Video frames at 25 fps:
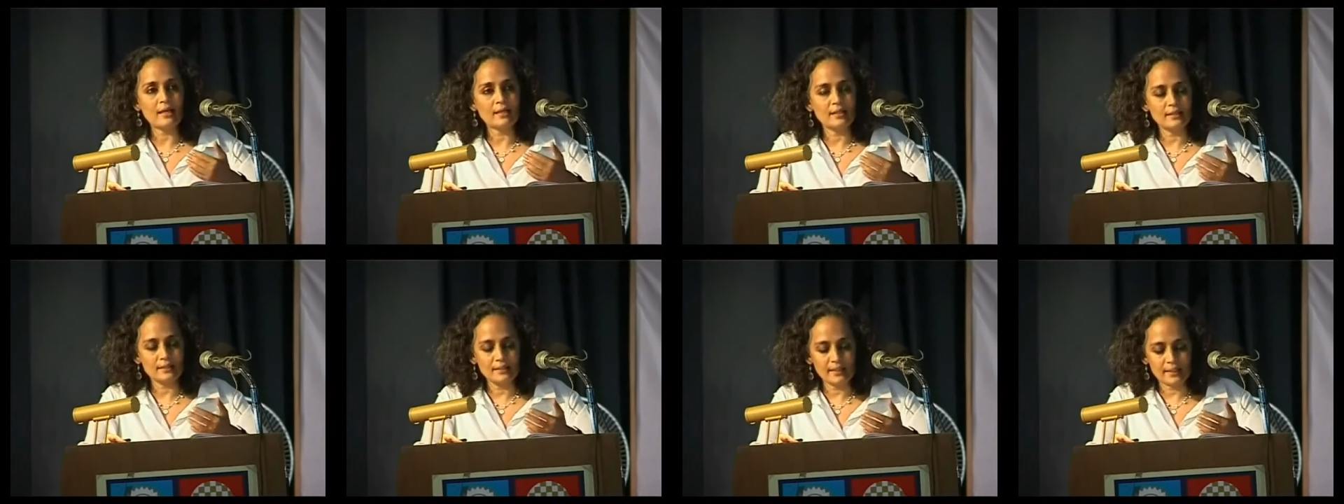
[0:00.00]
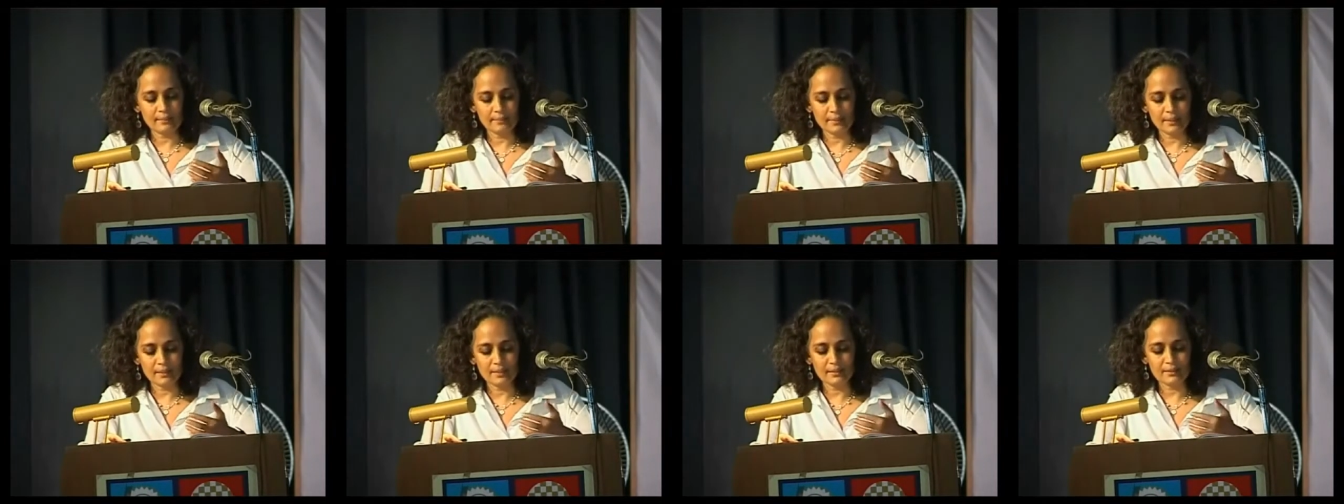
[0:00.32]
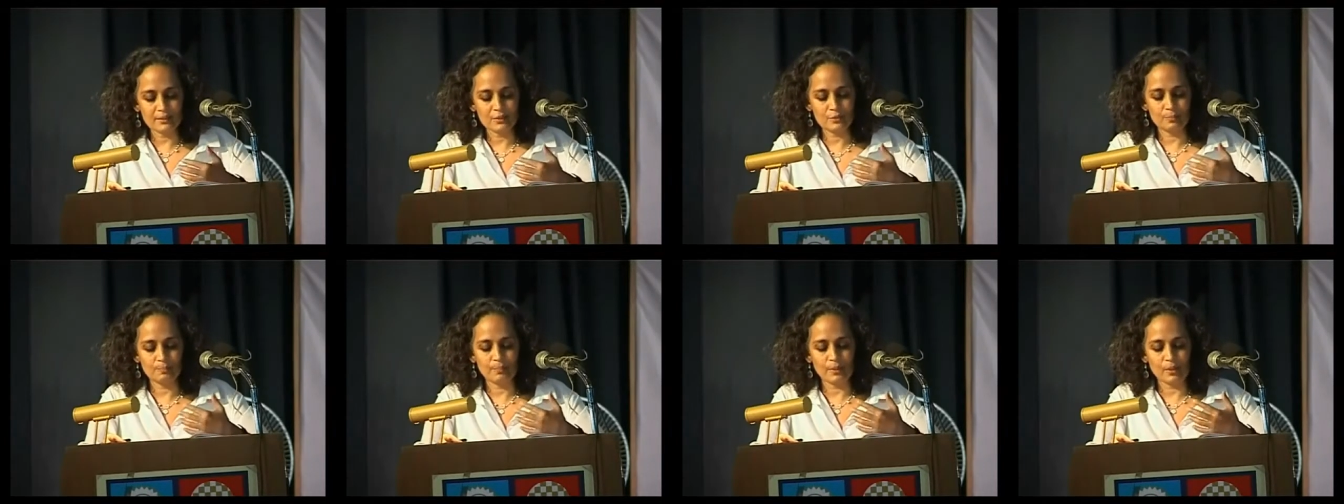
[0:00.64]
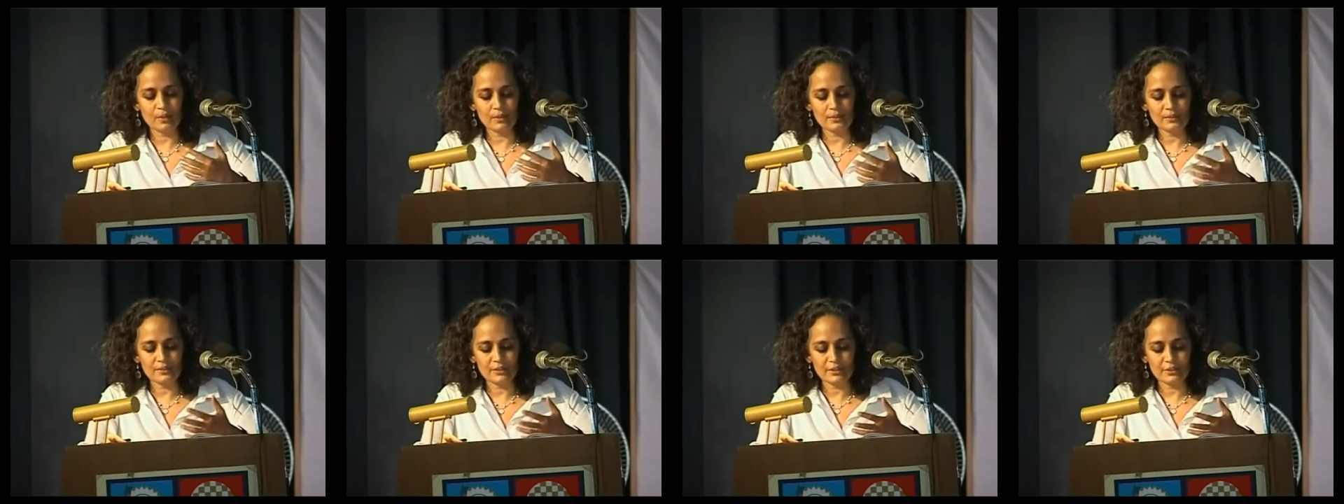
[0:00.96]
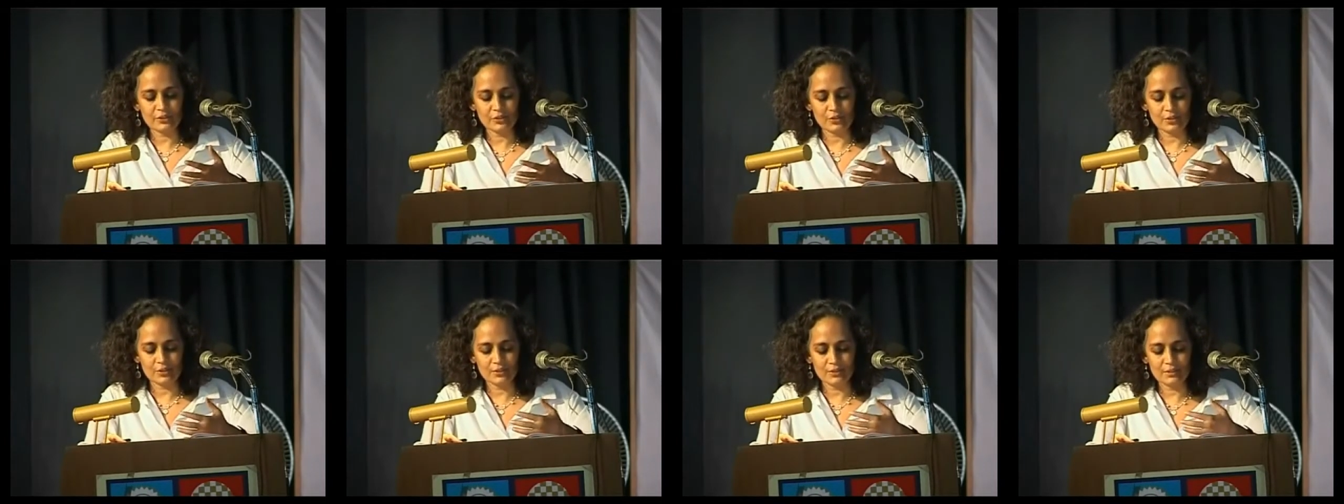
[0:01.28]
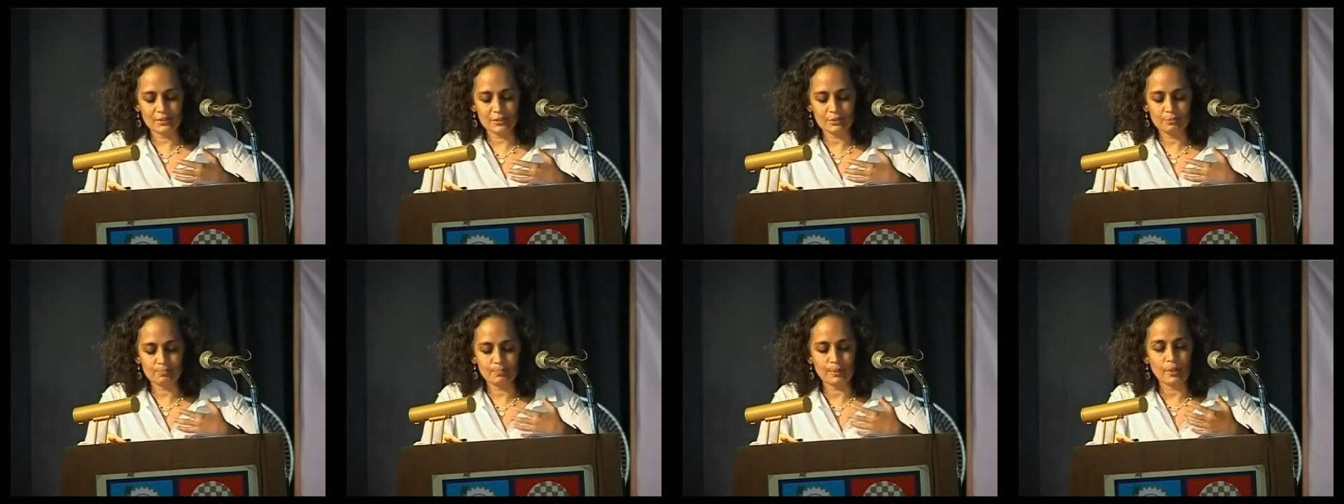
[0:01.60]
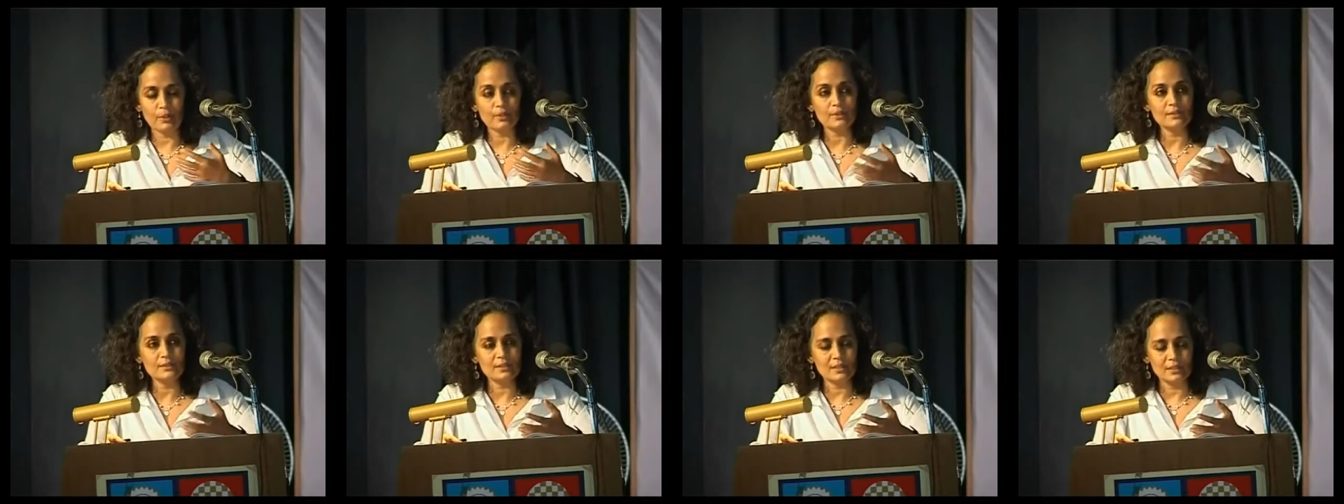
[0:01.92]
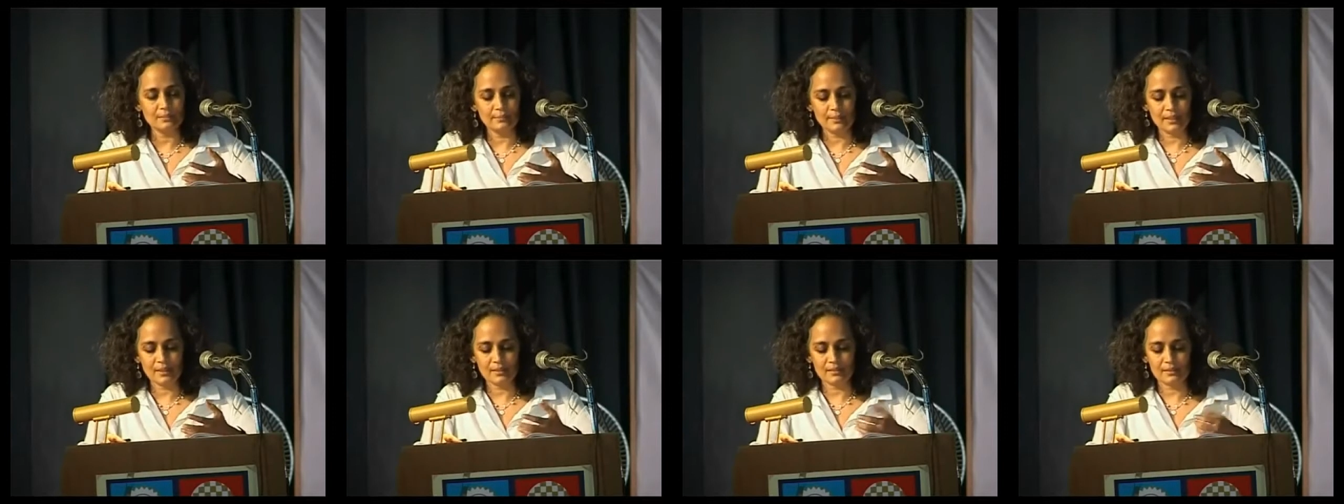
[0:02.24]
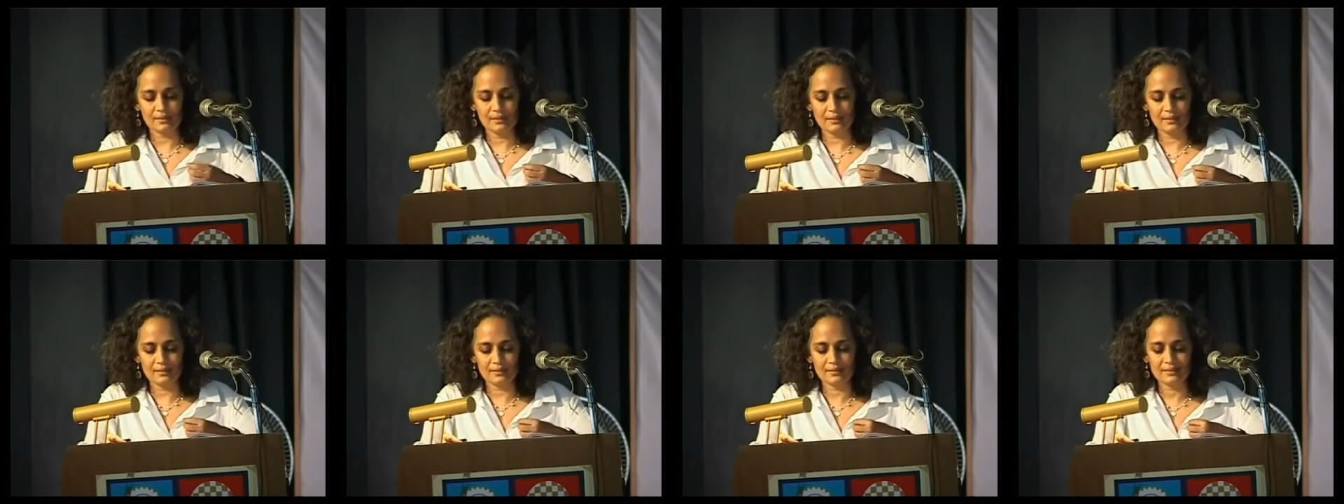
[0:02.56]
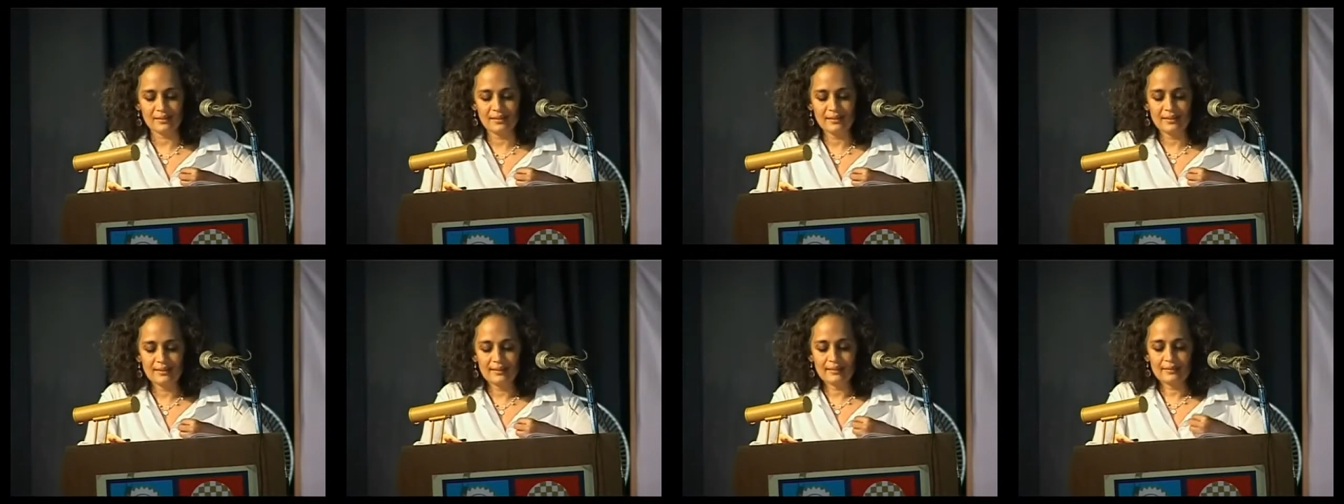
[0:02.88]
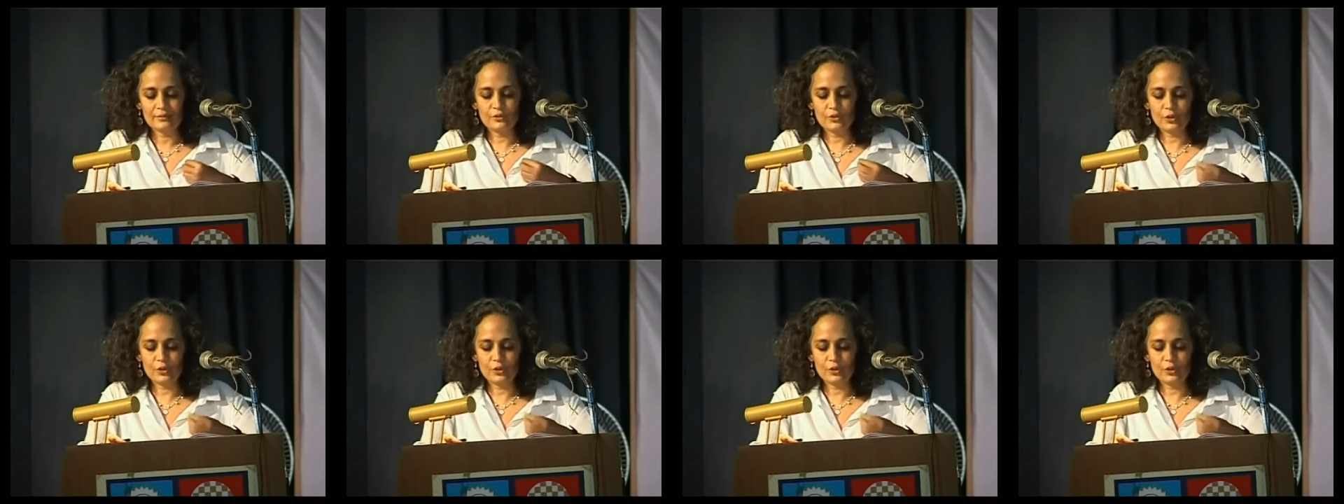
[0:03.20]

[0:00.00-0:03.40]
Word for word: academics, politicians, policymakers,